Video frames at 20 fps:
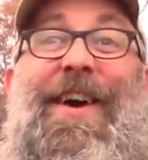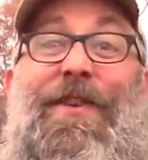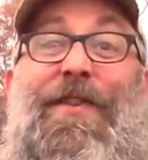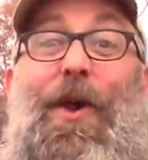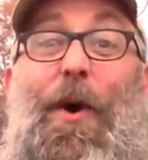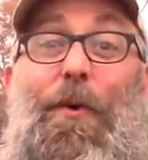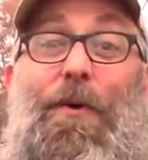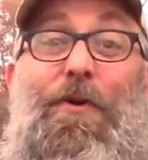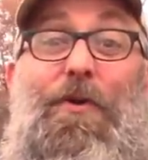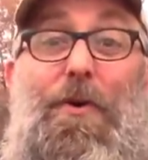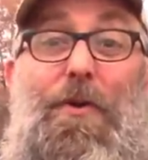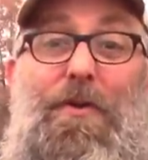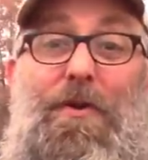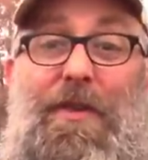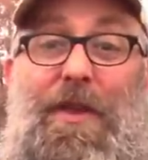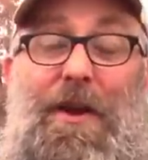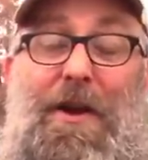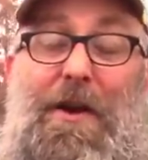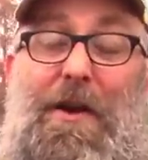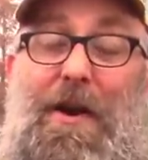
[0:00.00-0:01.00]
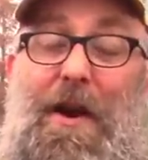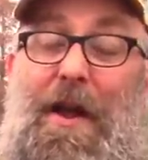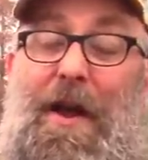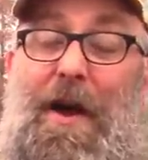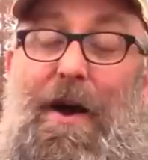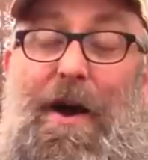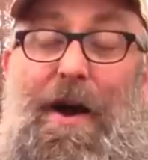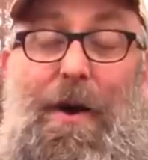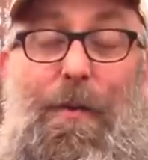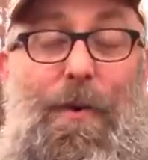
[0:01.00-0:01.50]
so when Drew was here,
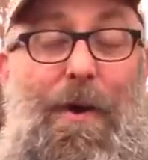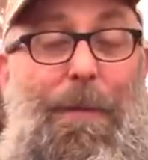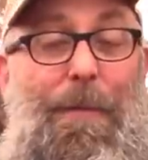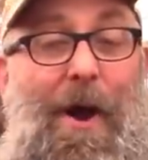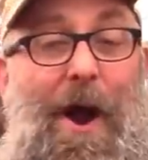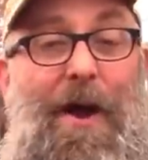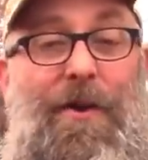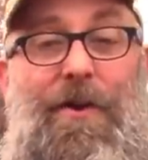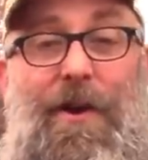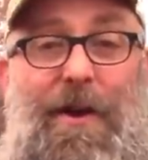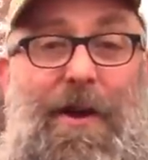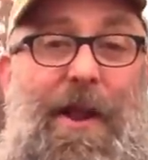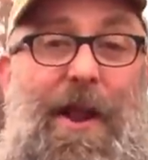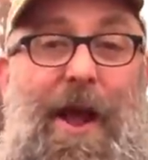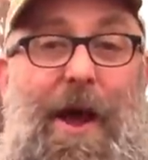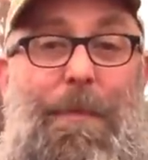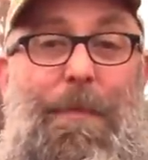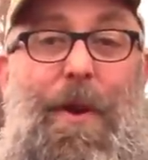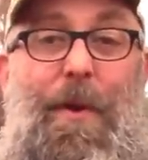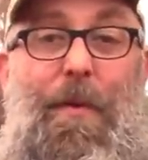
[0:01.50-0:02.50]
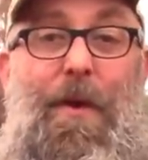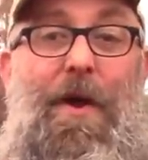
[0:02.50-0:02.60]
uh, one project he helped me